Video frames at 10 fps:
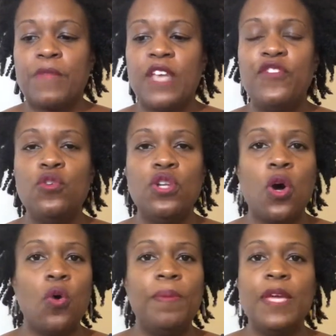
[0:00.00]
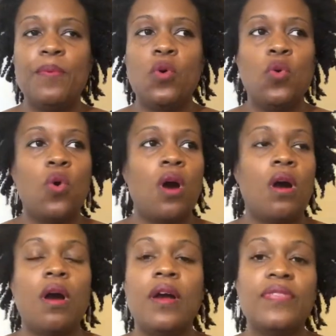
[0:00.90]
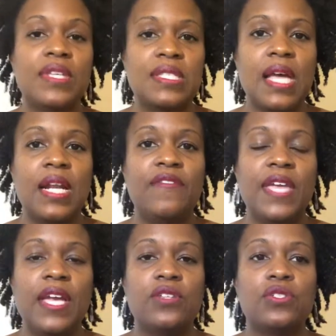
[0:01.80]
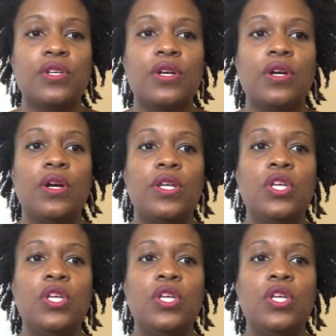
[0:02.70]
if you know people who are the sign of Cancer,